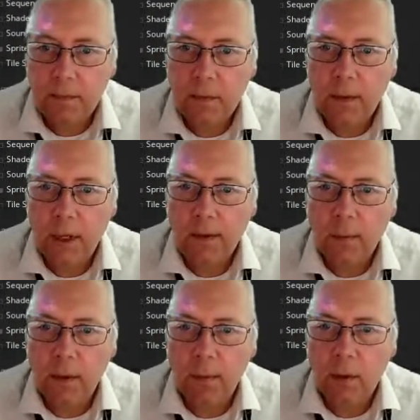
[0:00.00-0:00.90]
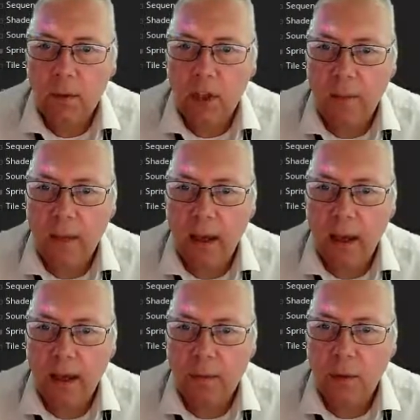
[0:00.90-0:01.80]
Okay, if I put a blue gem there,
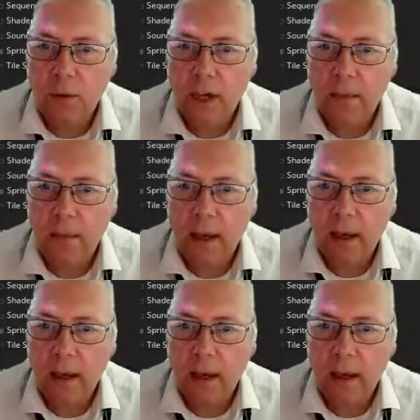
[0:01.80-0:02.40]
a blue gem there,